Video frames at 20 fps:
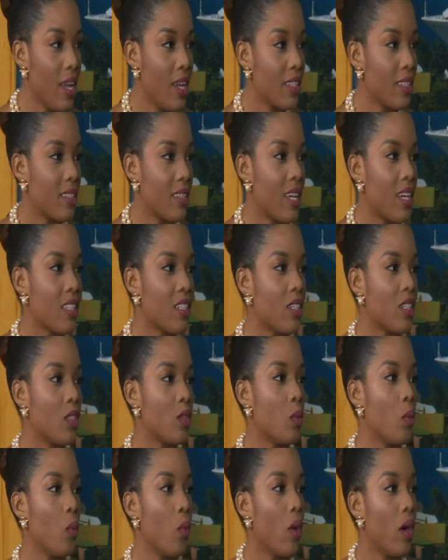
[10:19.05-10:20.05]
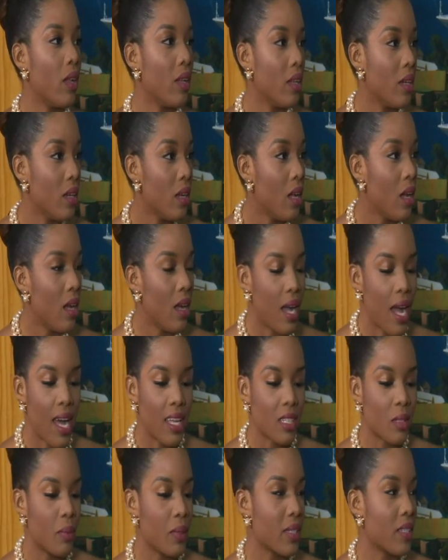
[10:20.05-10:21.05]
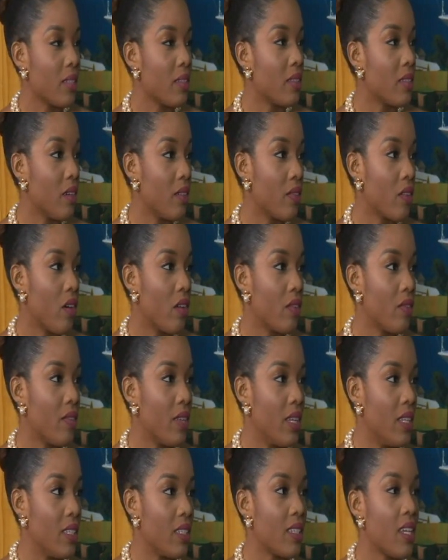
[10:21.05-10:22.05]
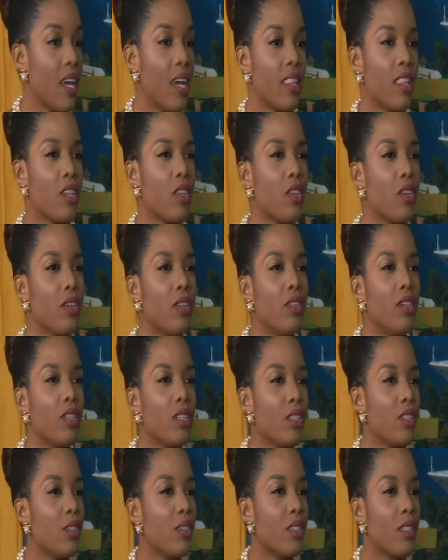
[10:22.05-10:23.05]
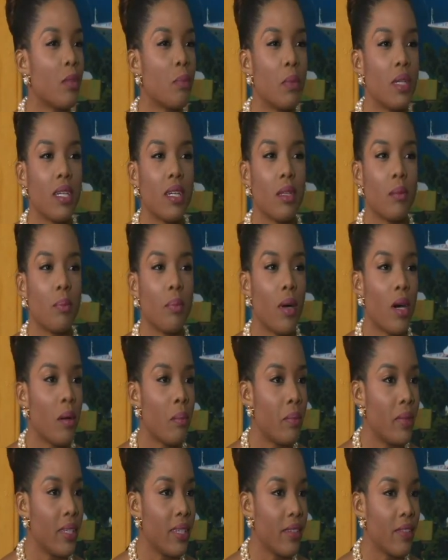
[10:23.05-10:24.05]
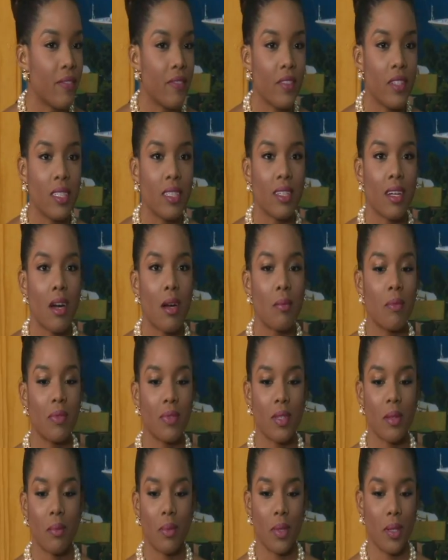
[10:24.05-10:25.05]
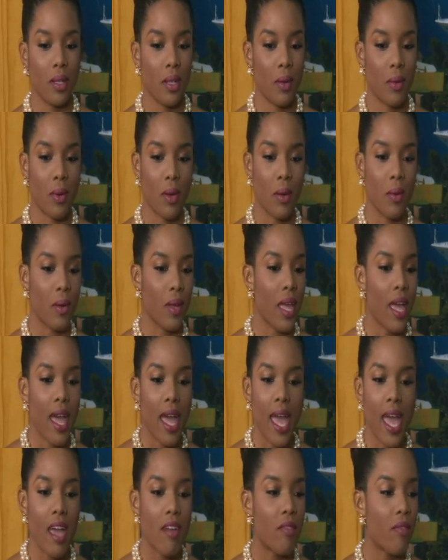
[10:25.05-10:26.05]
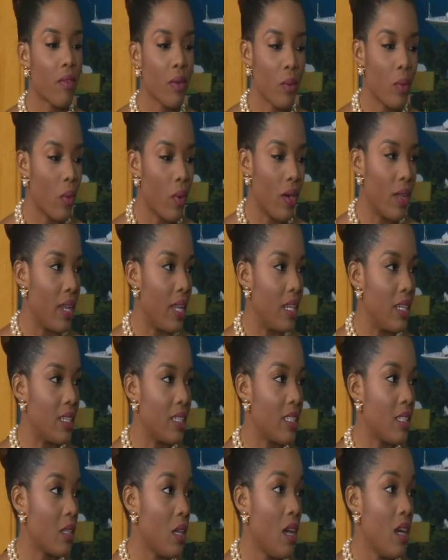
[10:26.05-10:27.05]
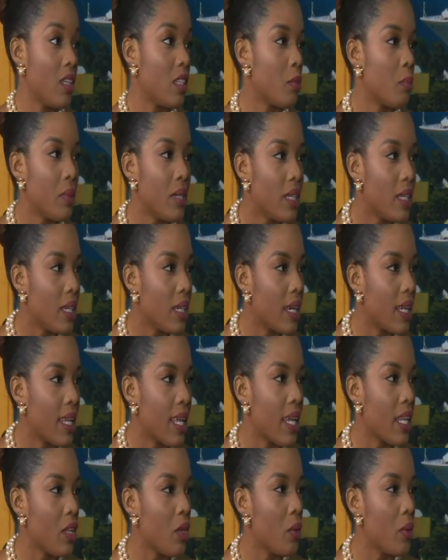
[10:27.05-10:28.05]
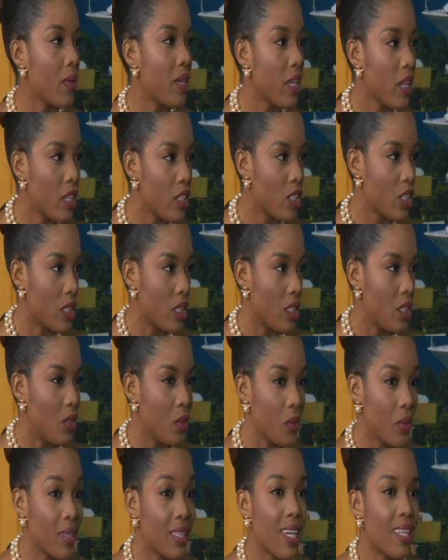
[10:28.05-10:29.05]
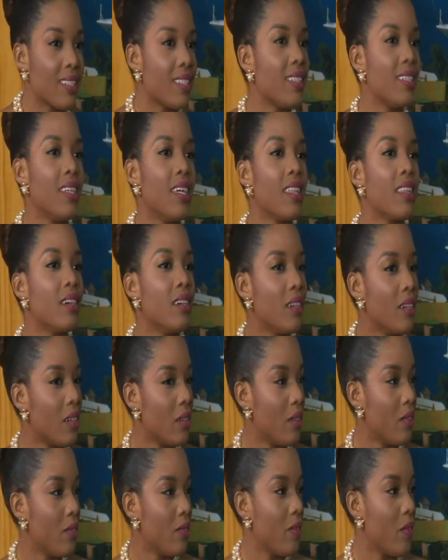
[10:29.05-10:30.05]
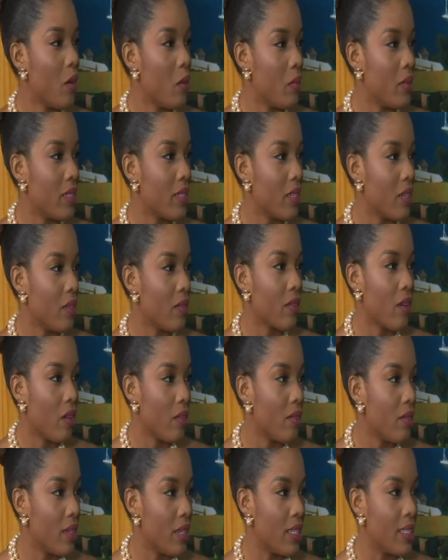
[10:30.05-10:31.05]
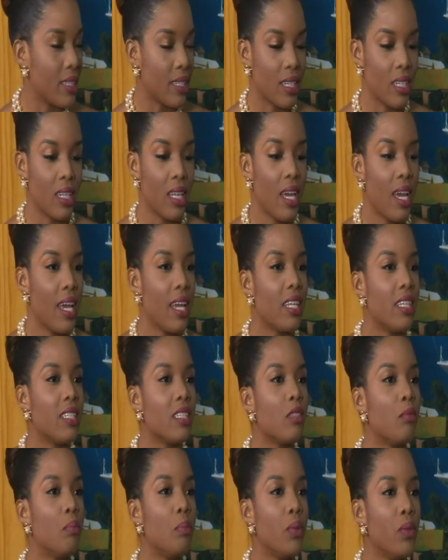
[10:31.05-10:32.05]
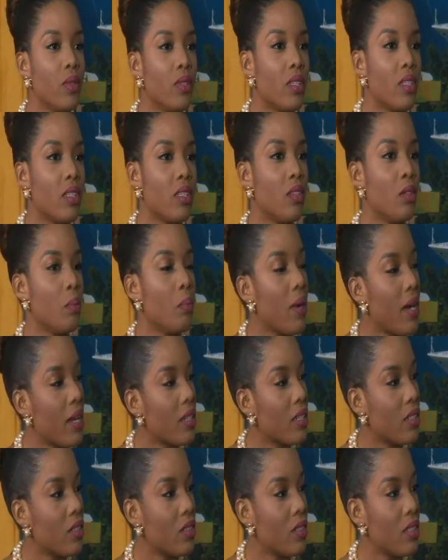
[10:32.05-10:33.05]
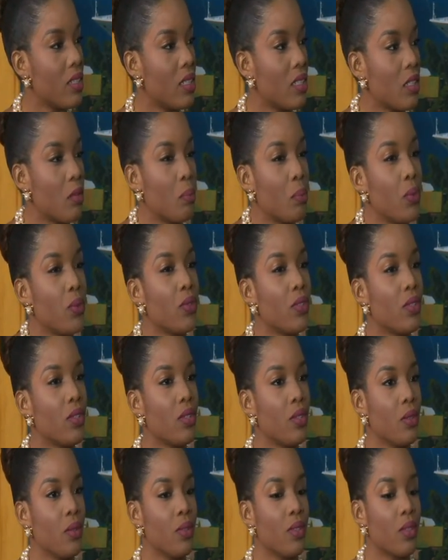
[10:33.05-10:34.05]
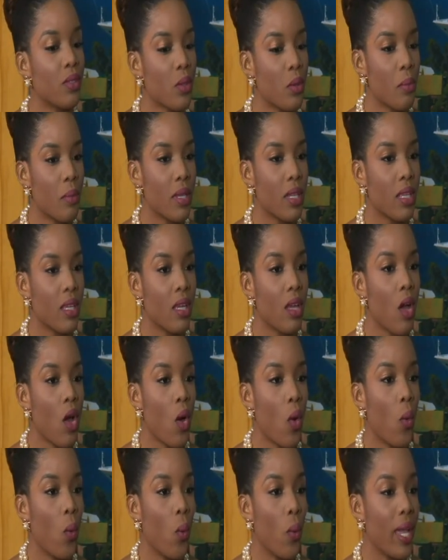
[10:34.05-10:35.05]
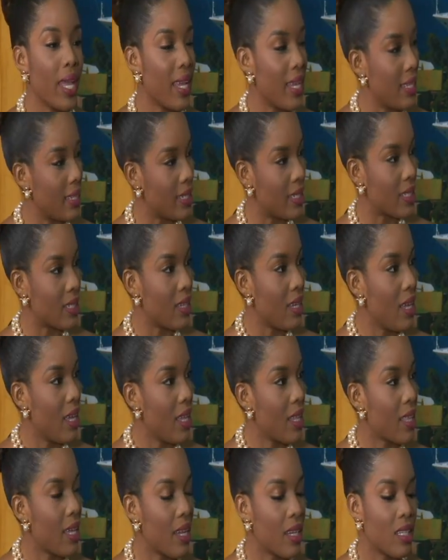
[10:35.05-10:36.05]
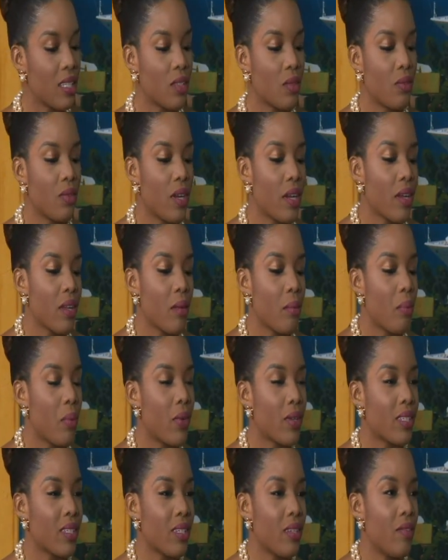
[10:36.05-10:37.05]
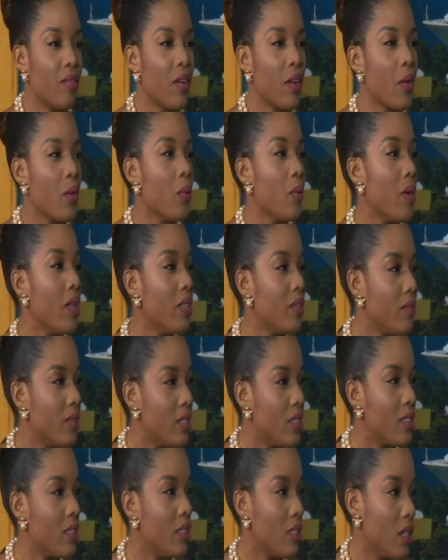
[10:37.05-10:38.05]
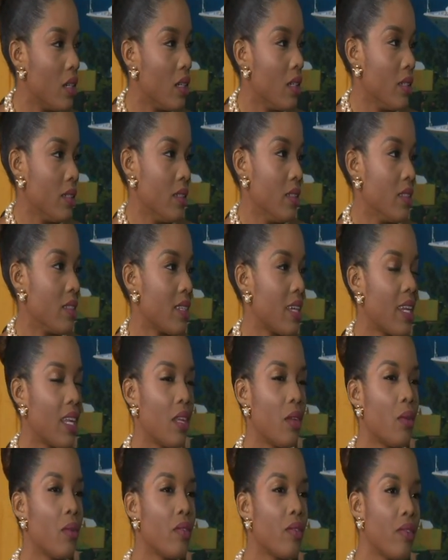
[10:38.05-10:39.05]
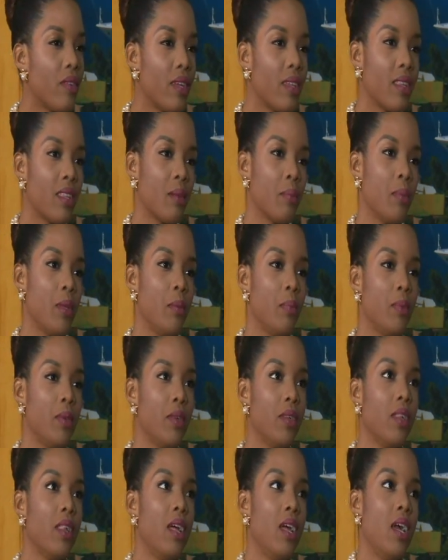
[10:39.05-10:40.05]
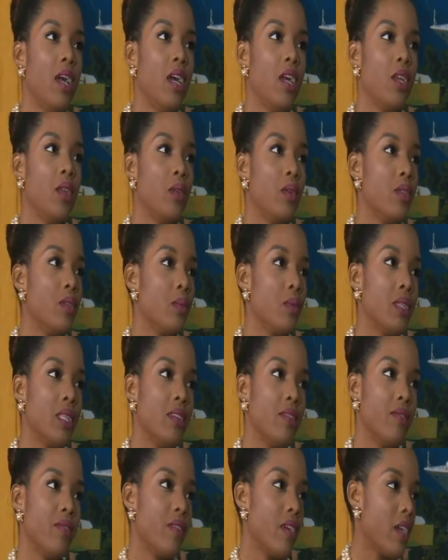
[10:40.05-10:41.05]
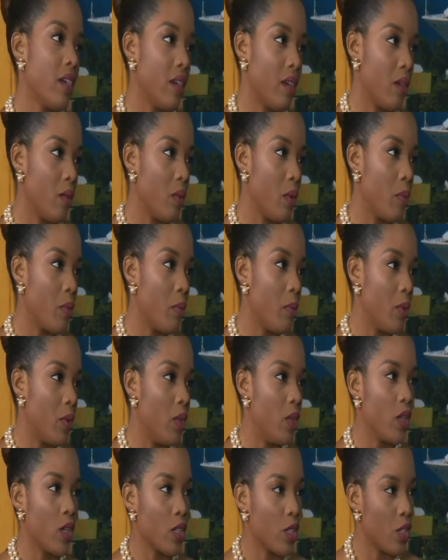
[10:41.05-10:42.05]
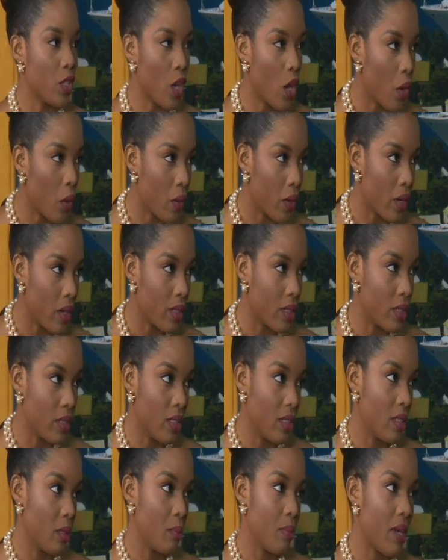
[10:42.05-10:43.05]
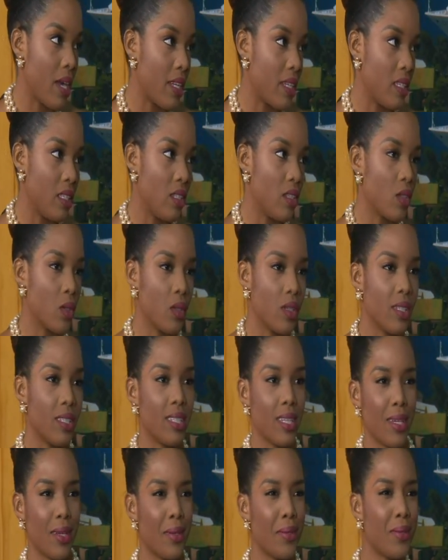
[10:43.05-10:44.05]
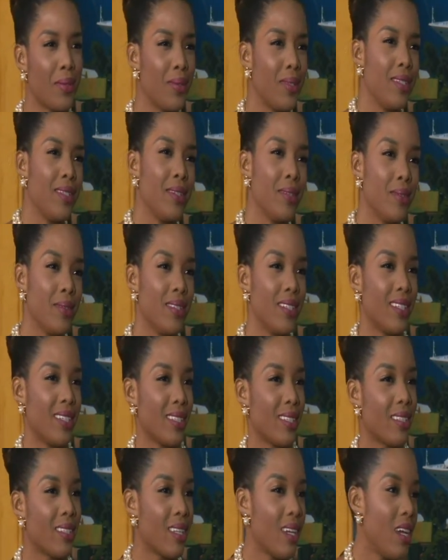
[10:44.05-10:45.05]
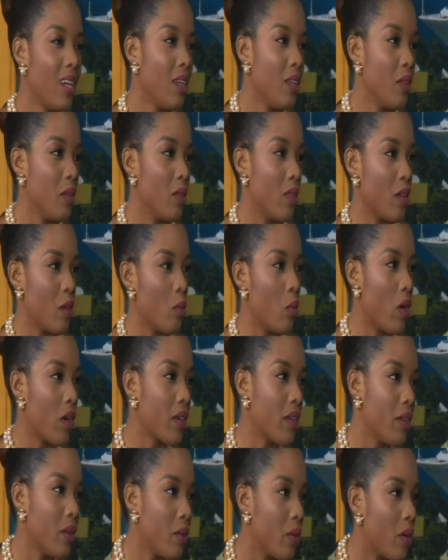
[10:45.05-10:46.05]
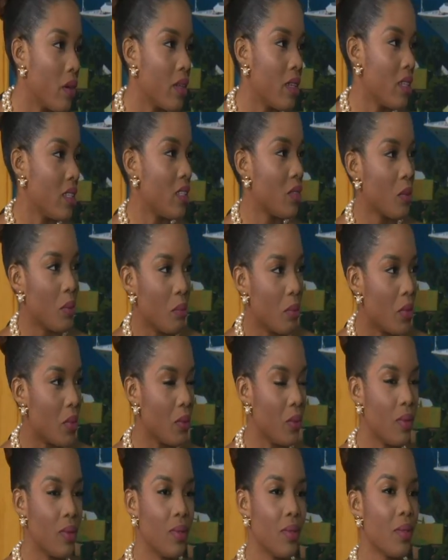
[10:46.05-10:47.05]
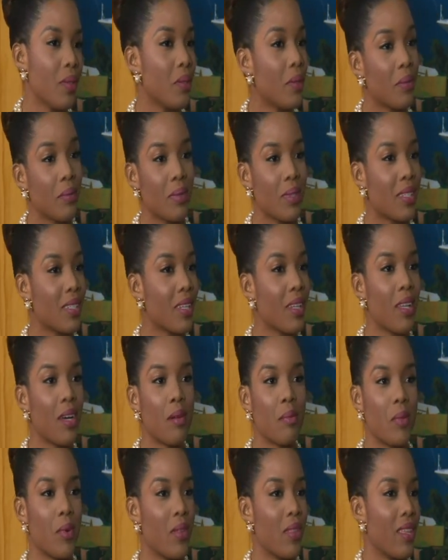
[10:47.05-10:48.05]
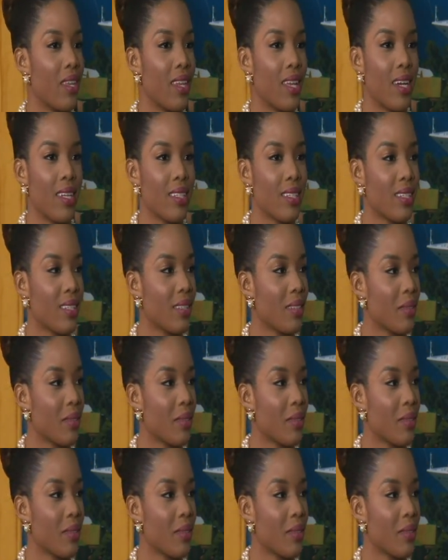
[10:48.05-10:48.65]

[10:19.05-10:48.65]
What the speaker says: So that's just one aspect of self-confidence. Then you're learning to speak in public, feel comfortable around everyone and just speaking at any occasion. You know, that's another form of self-confidence, right. And it just boosted you. Pageantry, it just boosted you in so many ways that it's very important and very relevant to young girls. And I don't think that people, you know, it's really fair when people look down on girls in pageants or say, oh, you know, it's just, you know, them walking around in a swimsuit. No, it's a lot more than that.